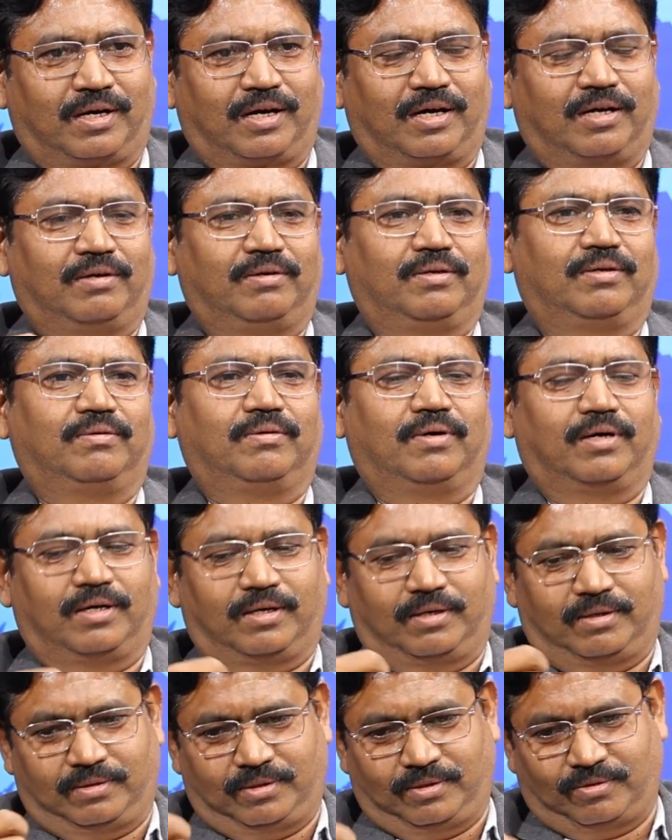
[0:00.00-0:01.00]
on
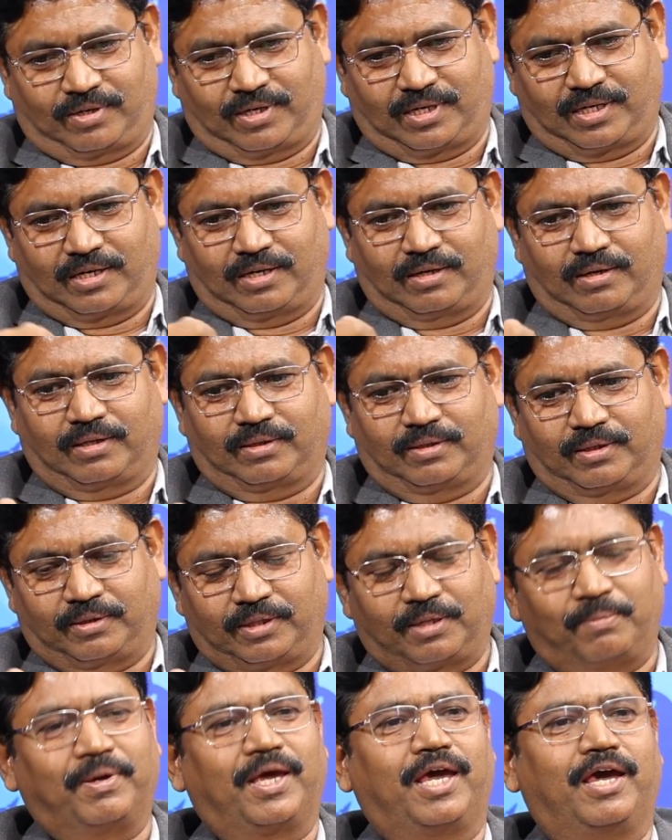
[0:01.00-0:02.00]
your
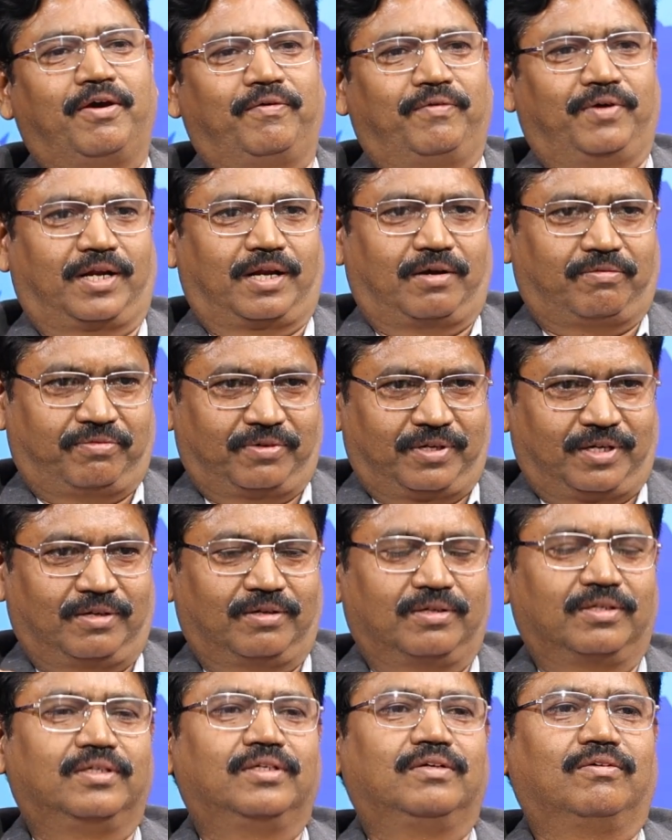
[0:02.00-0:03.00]
the behavior of
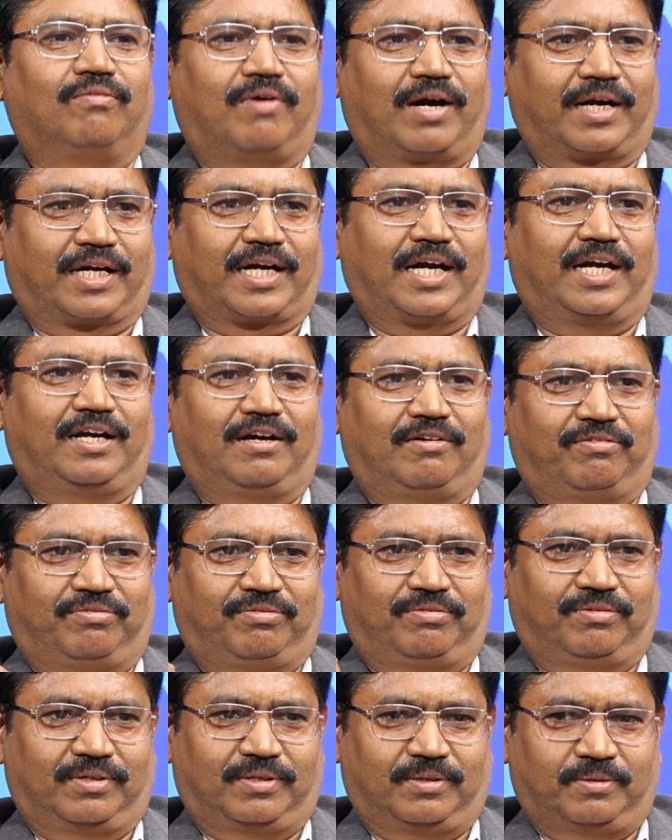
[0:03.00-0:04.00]
what kind
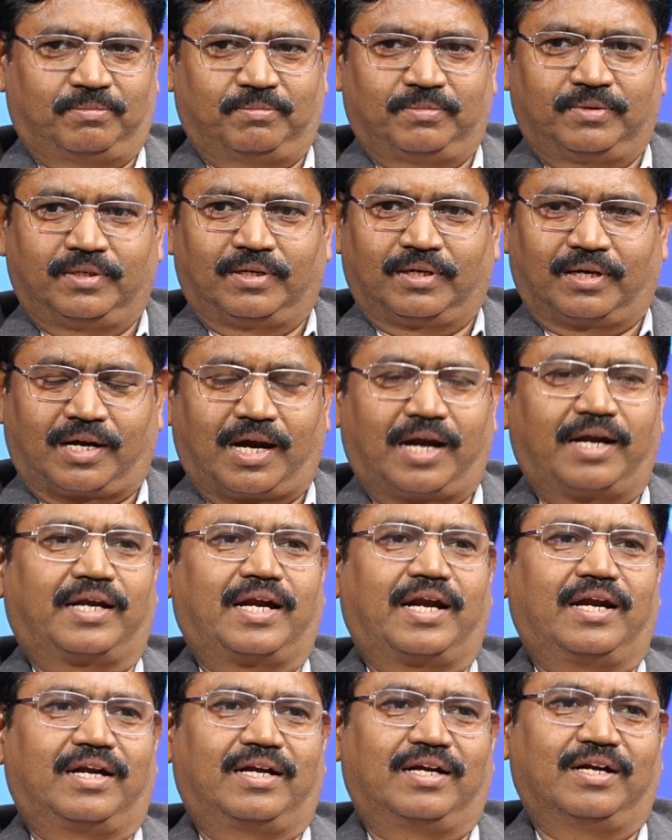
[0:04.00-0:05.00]
of
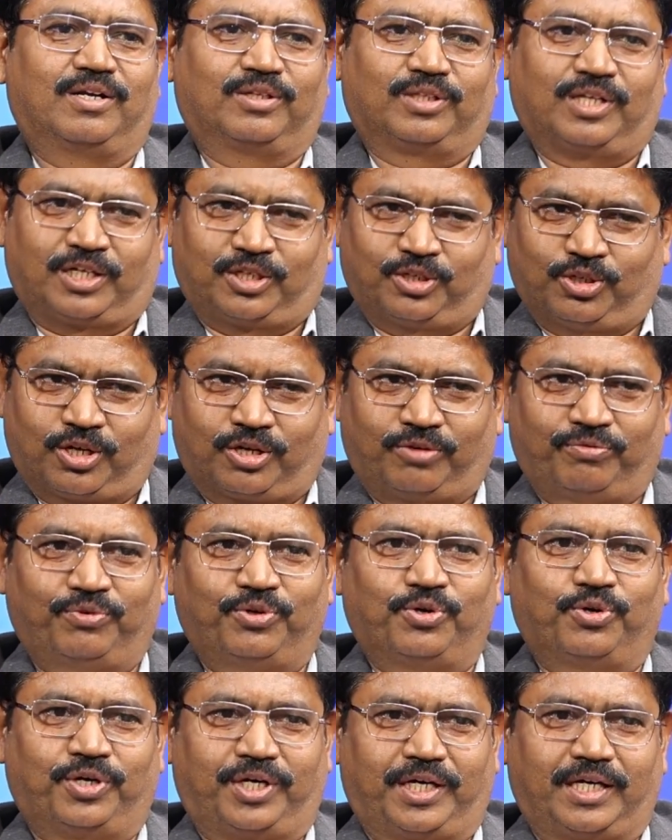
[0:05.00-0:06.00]
content that you are
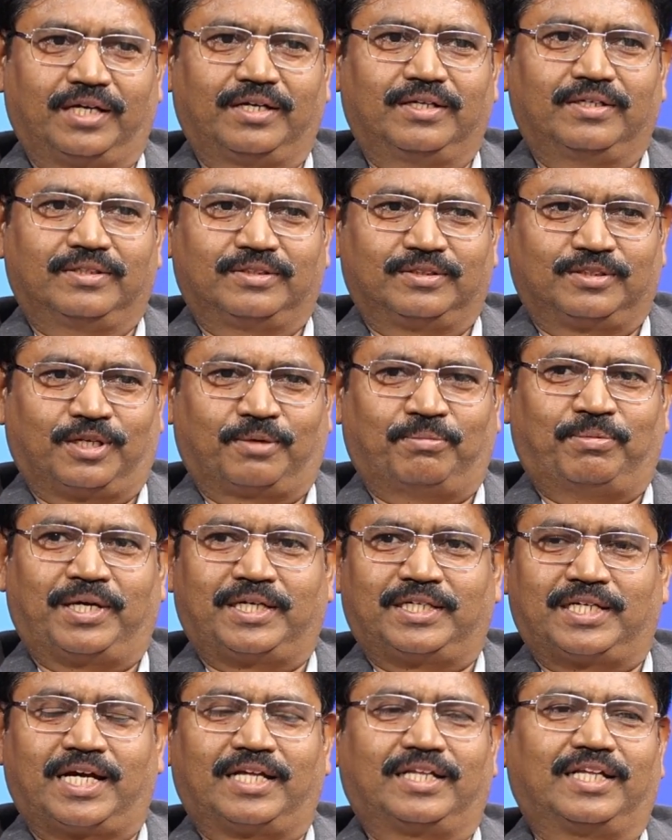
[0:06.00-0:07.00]
viewing. So
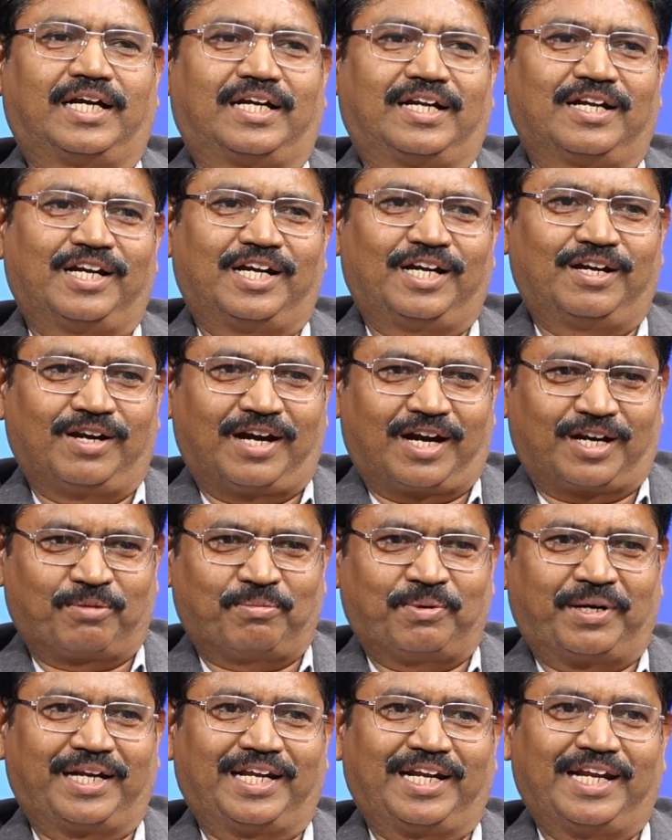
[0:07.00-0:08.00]
based on that, it will
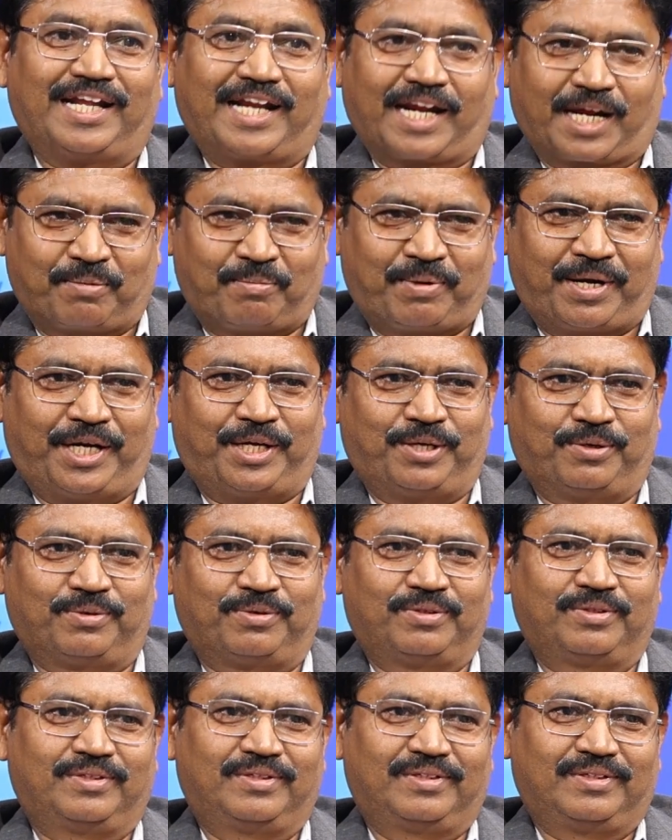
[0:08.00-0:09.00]
automatically recommend you.
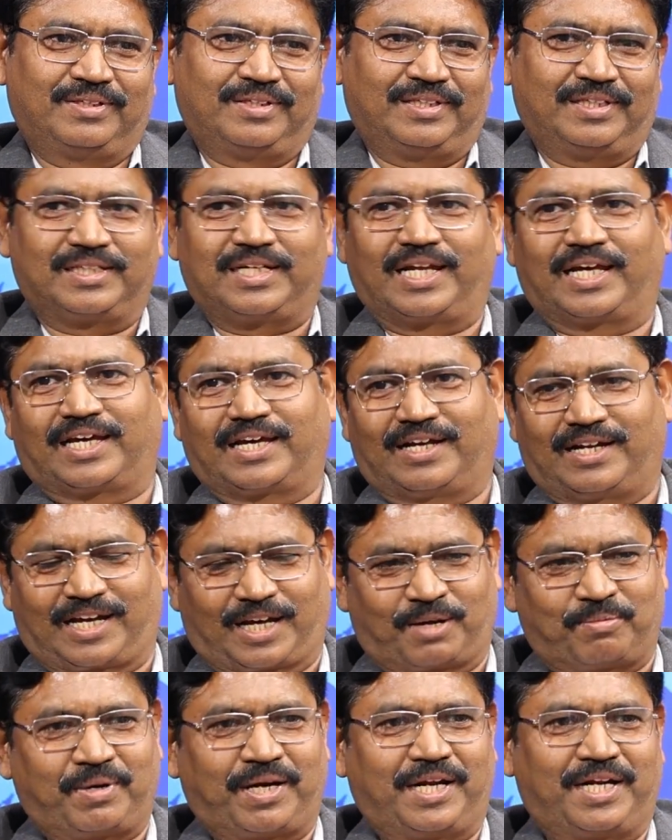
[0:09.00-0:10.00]
It's like a
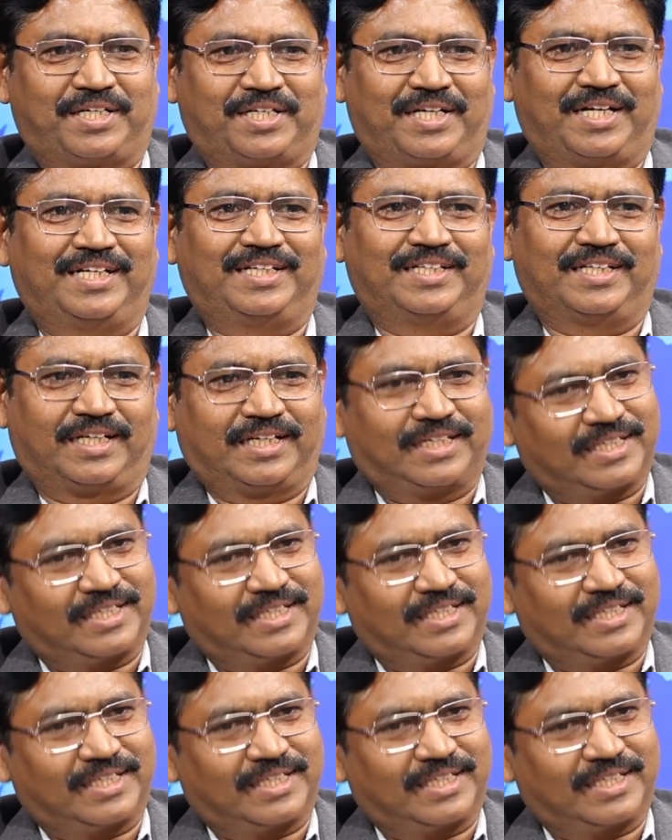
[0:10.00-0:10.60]
recommendation engine.